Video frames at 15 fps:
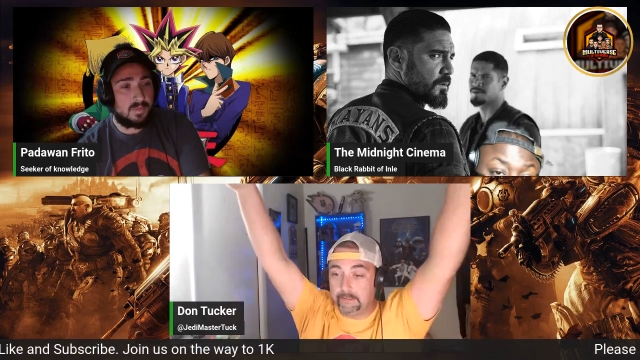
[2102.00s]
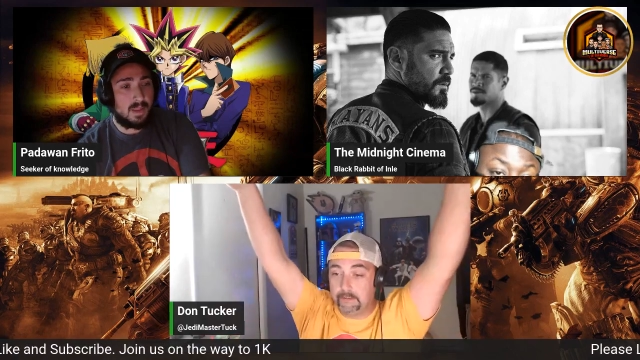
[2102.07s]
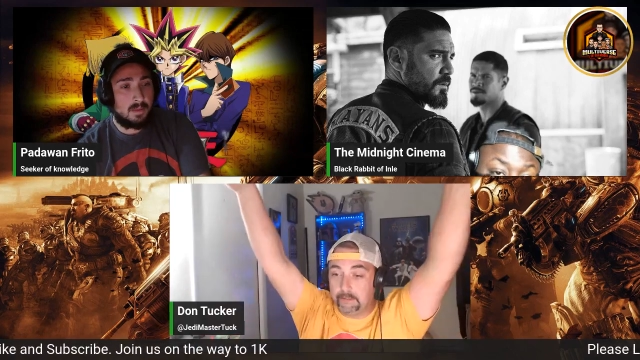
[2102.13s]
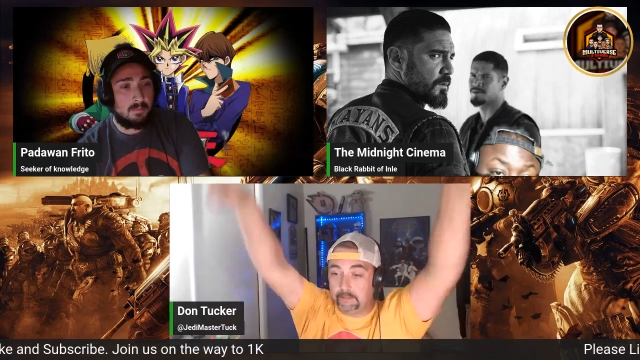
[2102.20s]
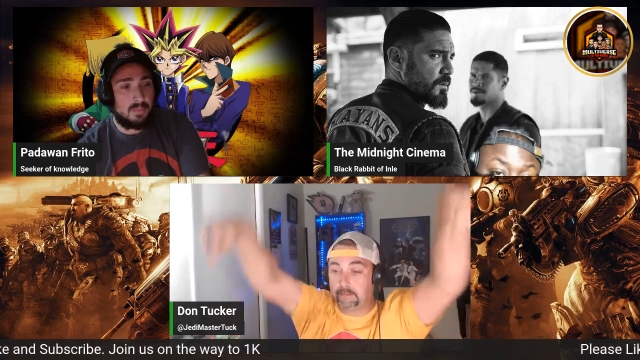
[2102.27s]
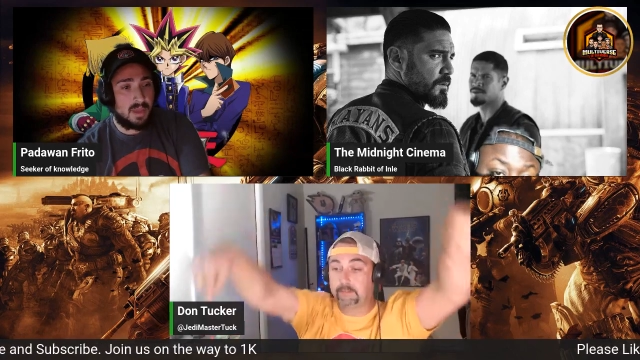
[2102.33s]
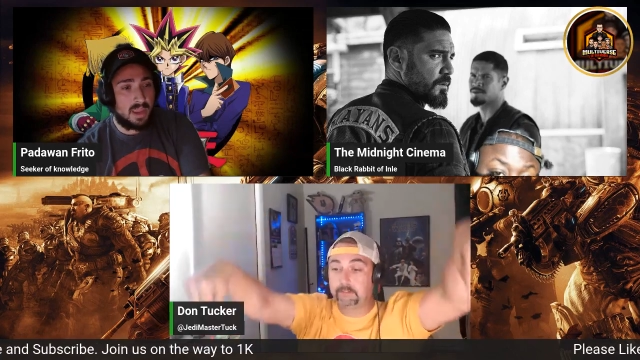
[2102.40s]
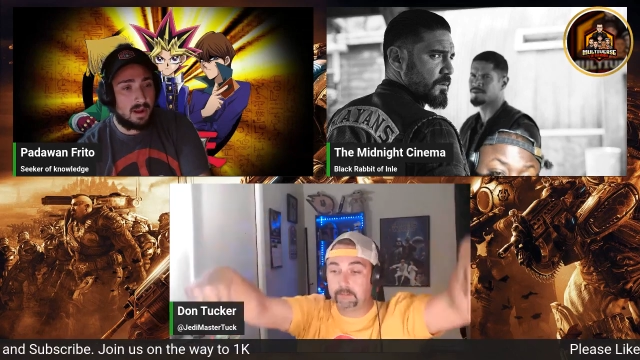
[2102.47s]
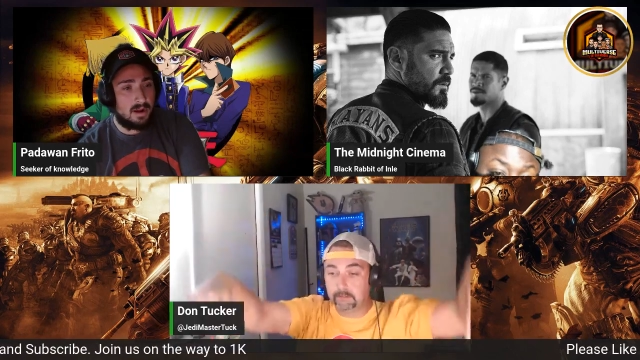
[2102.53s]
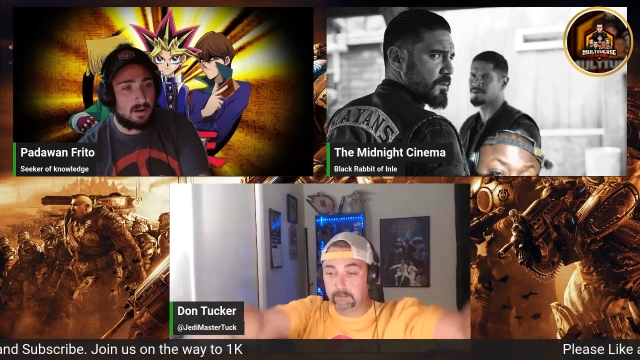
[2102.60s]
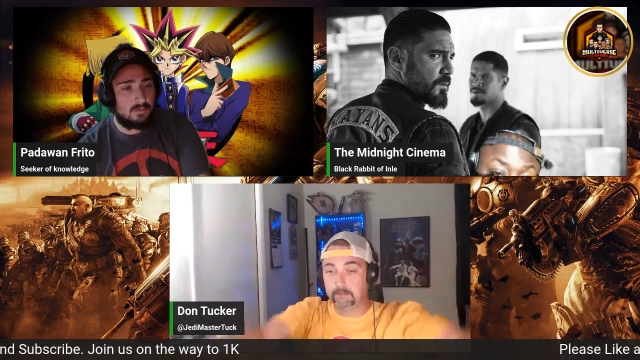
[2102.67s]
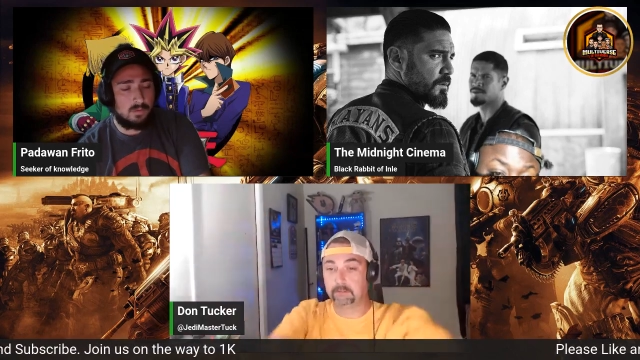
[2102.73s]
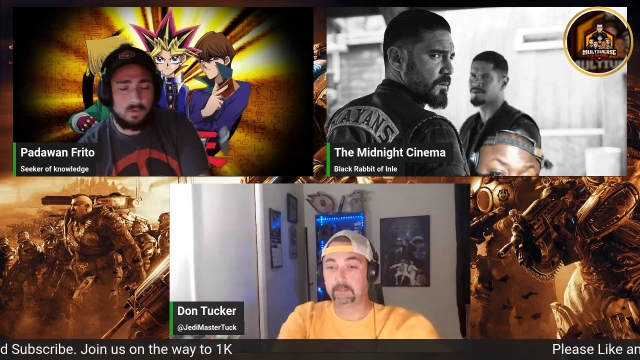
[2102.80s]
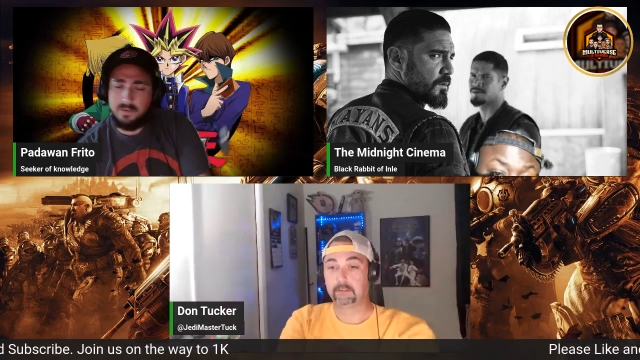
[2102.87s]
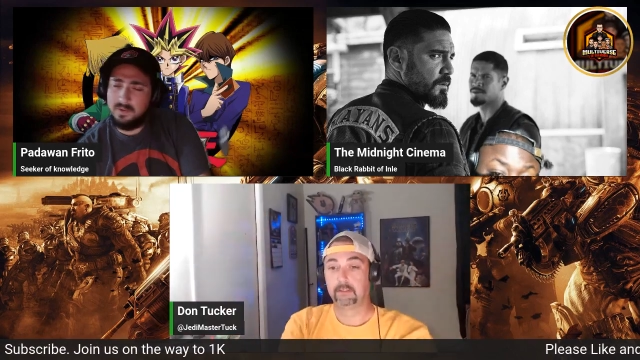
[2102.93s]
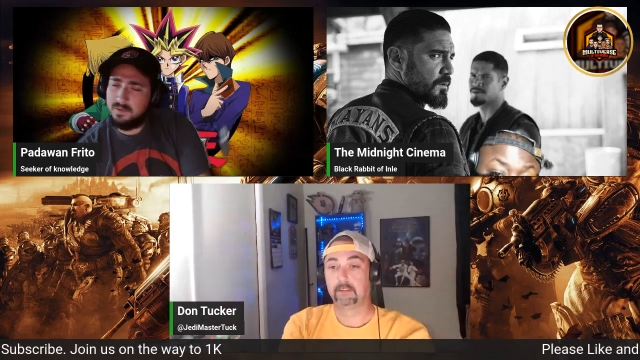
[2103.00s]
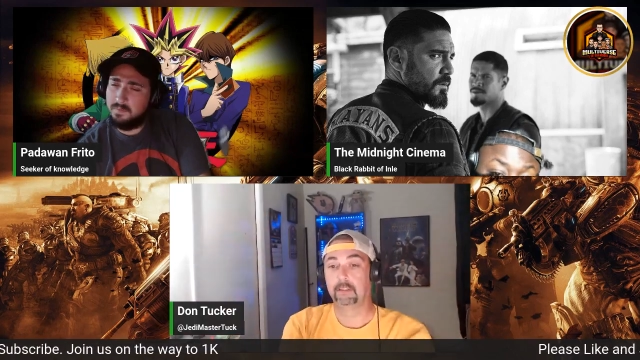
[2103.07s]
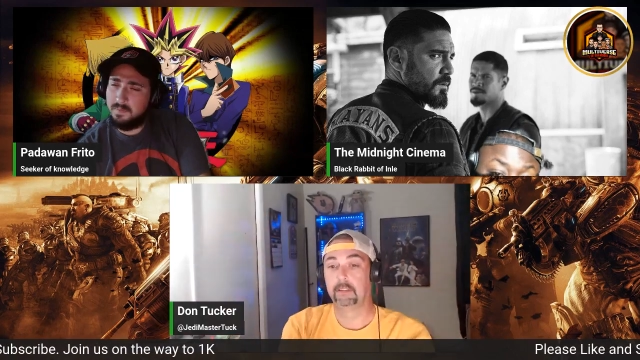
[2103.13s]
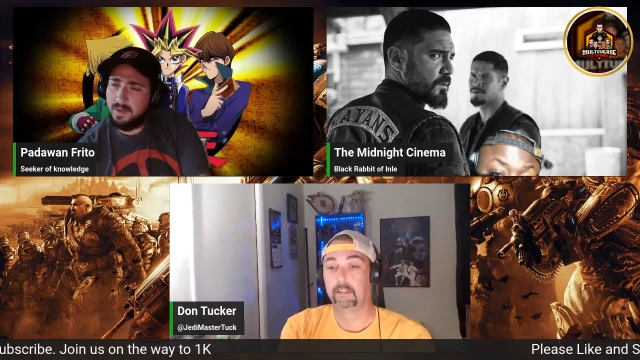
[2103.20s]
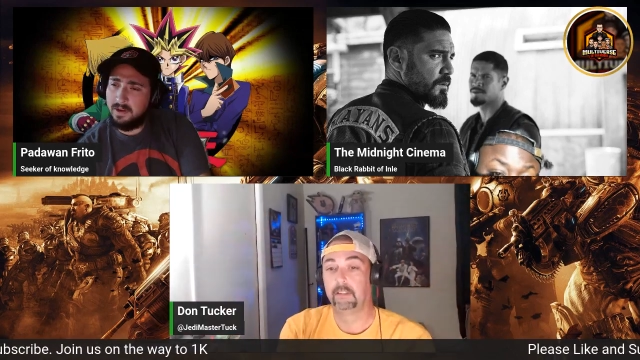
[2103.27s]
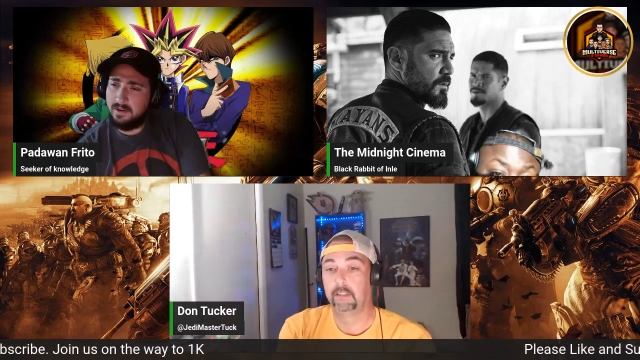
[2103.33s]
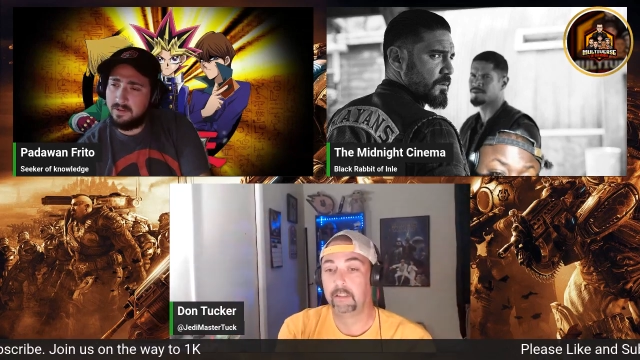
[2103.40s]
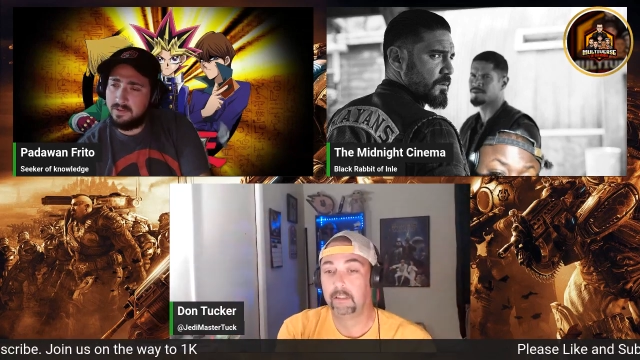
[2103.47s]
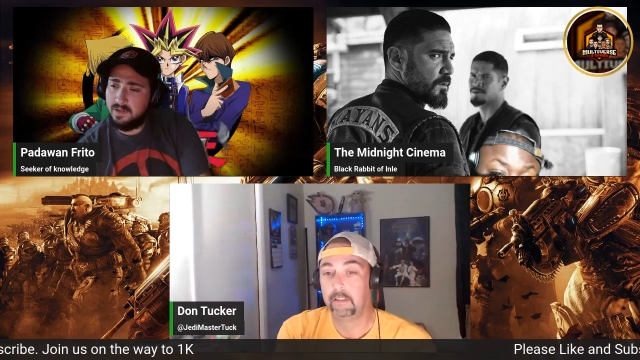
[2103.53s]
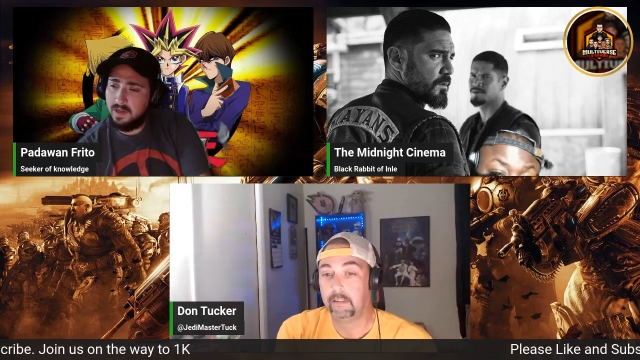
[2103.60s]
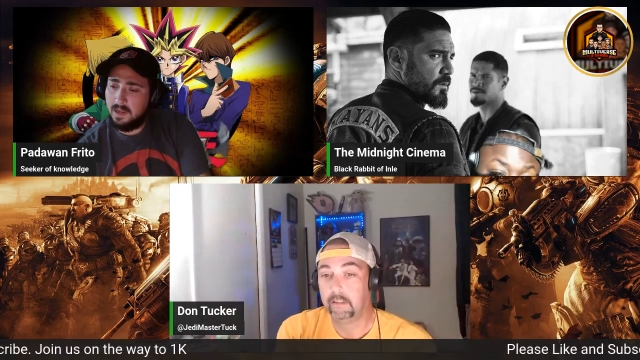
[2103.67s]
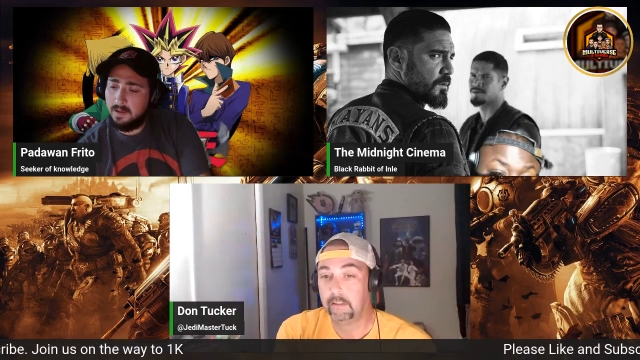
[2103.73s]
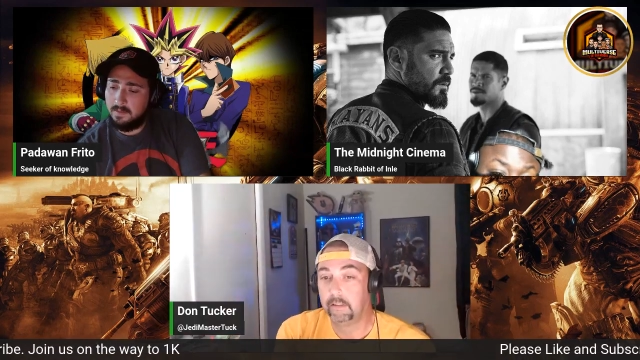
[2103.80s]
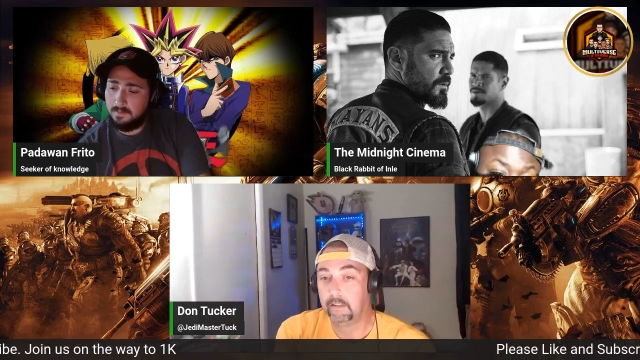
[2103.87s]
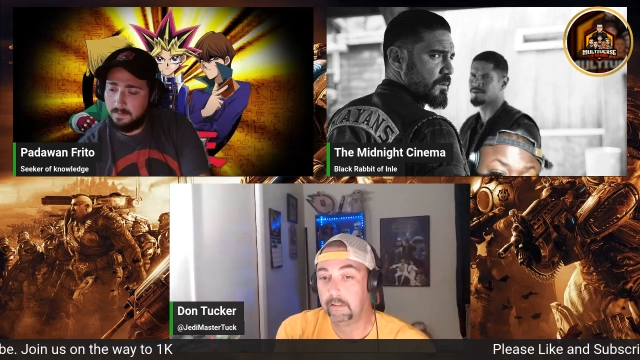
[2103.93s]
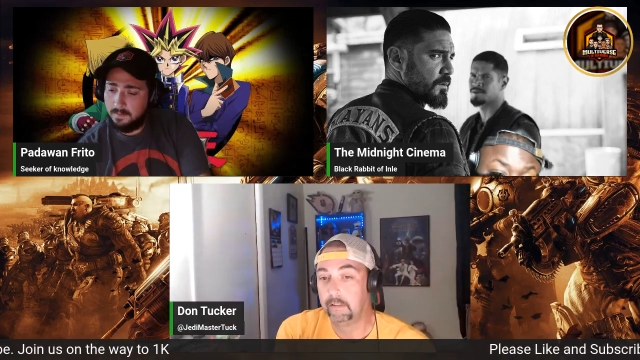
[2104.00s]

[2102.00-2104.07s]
Speaker 1: Baird. What was Baird's name?